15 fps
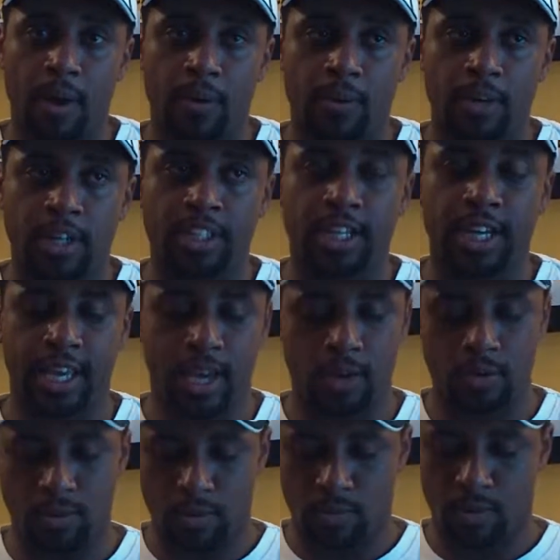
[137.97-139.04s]
I want to check
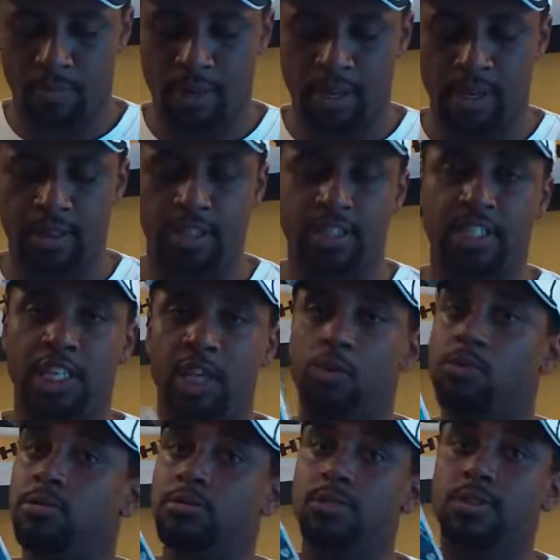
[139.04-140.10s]
out would be the
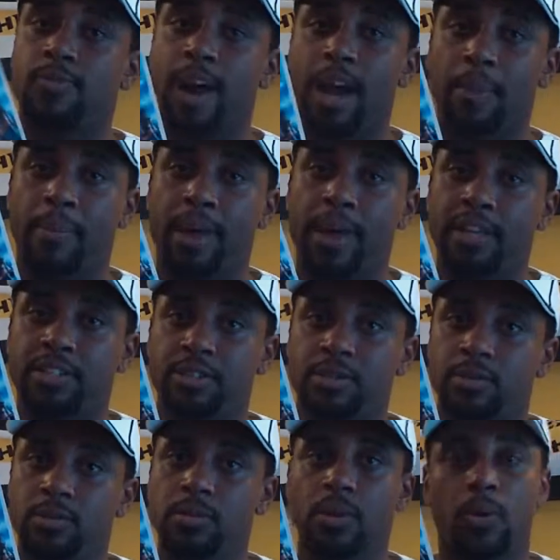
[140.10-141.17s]
sequel to Rock Band
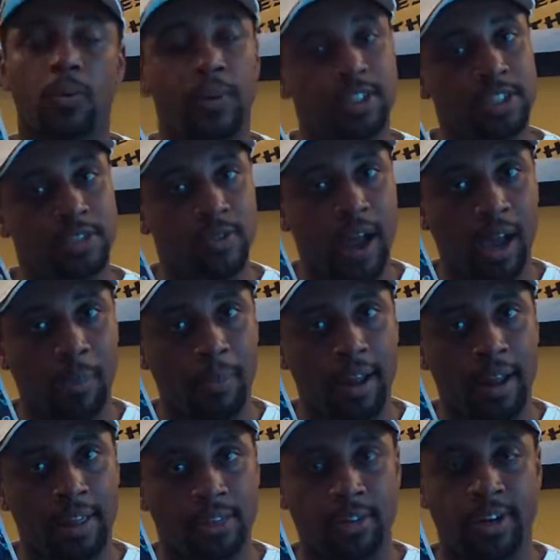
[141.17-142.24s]
2, which is Rock
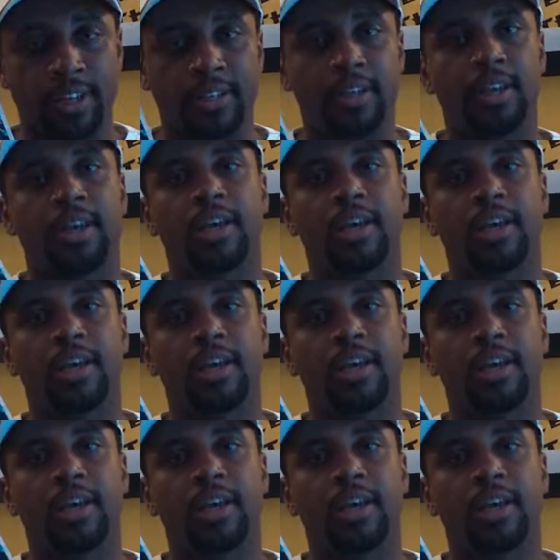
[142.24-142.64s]
Band 3.